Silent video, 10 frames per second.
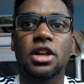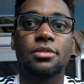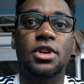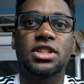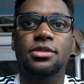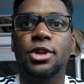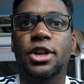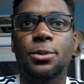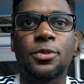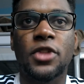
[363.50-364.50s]
possibly,
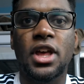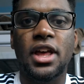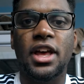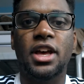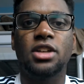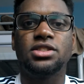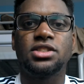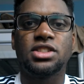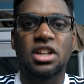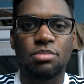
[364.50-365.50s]
and
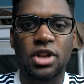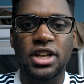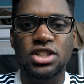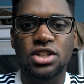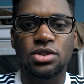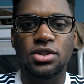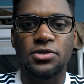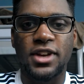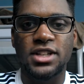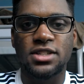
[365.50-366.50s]
stop playing so
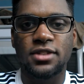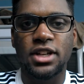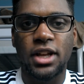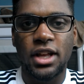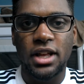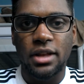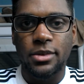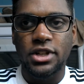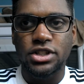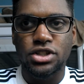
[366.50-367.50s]
defensively.
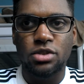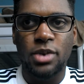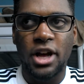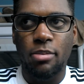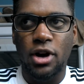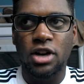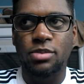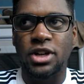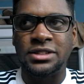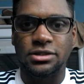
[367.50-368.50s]
Because you buy
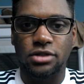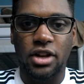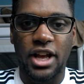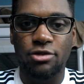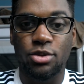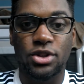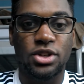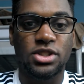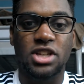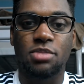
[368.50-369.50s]
Pogba, everyone
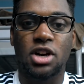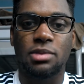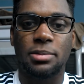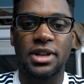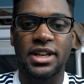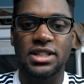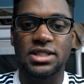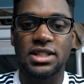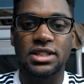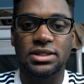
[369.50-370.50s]
knows how Pogba plays.
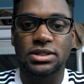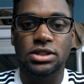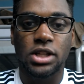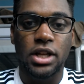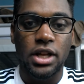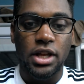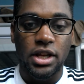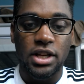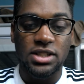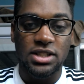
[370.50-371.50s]
He
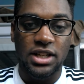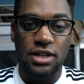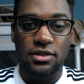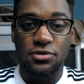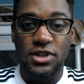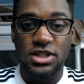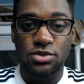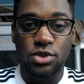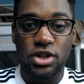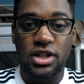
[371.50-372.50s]
does a lot of defensive
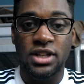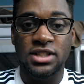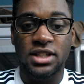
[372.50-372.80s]
work. He does